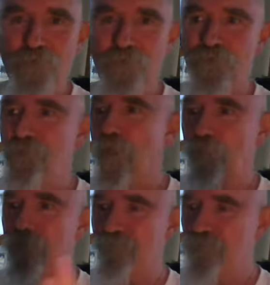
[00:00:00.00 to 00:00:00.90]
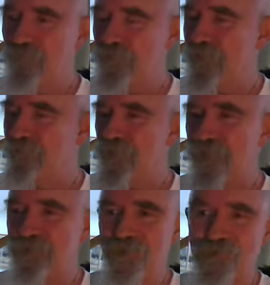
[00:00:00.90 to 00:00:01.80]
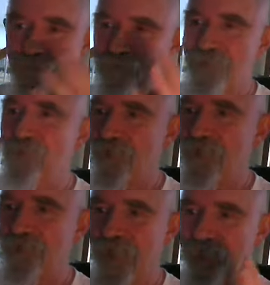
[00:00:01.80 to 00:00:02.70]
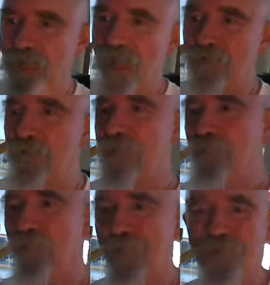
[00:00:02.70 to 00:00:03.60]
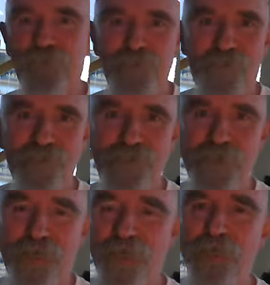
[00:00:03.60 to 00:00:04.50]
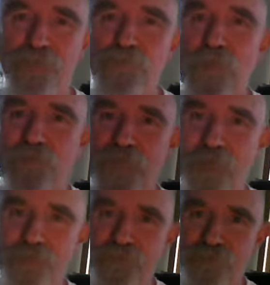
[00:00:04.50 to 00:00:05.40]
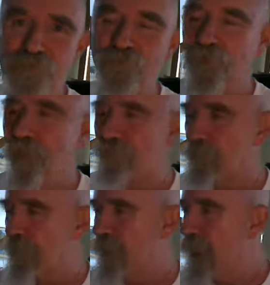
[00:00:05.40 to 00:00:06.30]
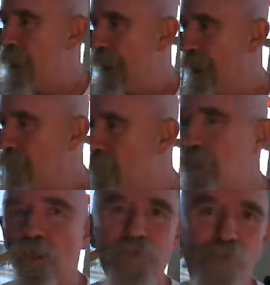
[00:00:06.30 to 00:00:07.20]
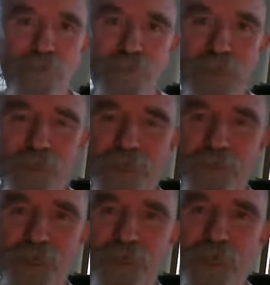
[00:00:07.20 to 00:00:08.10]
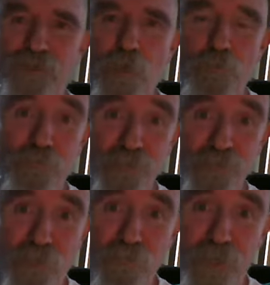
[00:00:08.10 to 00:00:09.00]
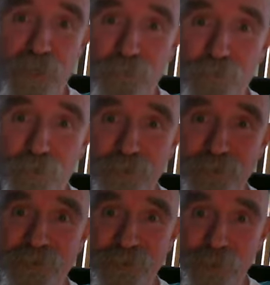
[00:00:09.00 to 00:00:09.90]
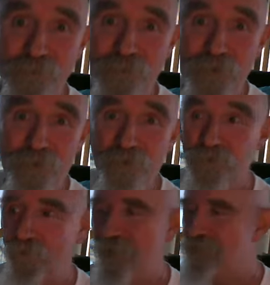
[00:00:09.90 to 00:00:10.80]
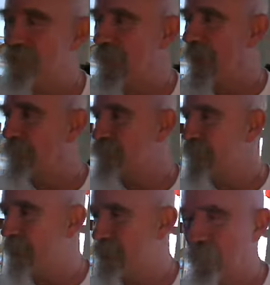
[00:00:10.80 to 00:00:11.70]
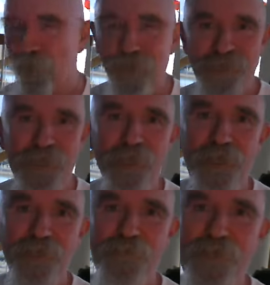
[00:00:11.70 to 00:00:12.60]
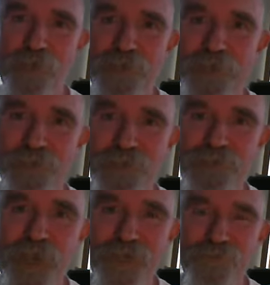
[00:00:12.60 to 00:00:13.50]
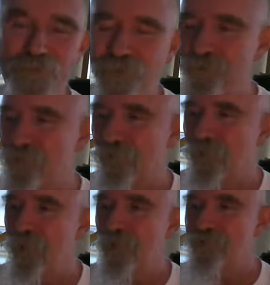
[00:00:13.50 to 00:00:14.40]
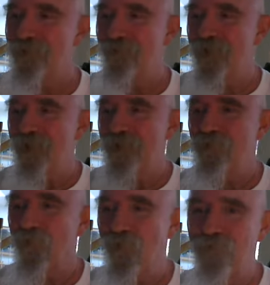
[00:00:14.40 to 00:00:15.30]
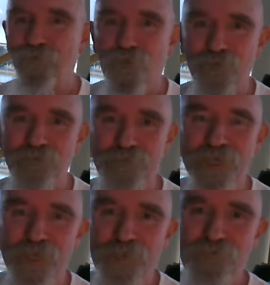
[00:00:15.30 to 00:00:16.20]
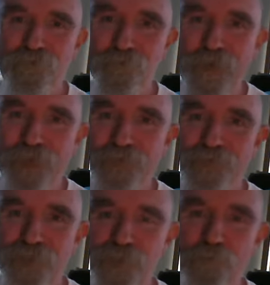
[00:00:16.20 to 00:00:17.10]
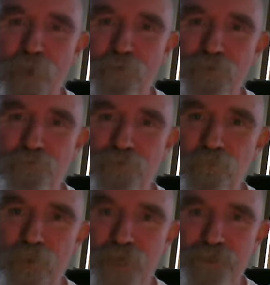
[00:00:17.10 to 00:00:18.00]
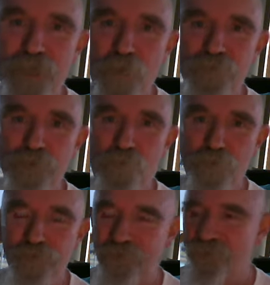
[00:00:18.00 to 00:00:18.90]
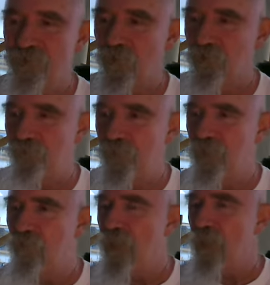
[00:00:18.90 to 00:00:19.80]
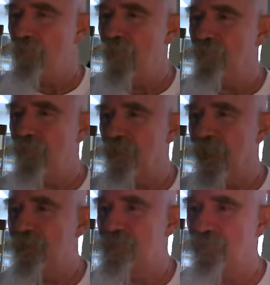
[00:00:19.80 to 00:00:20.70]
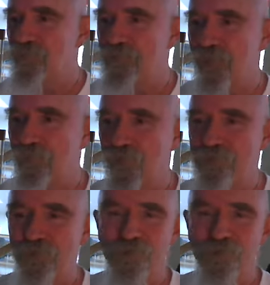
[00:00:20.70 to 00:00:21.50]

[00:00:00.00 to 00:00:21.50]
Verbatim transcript: or the Department of justice or something like that. A lot of people that visit the site do have connections to the government. And we are noticing that October, which is already a fairly slim month donation and advertising wise, is becoming a little tighter than usual. So, in your heart of hearts, if you could manage to part with a few bucks and help support DCRTV, you know, whether you like certain parts of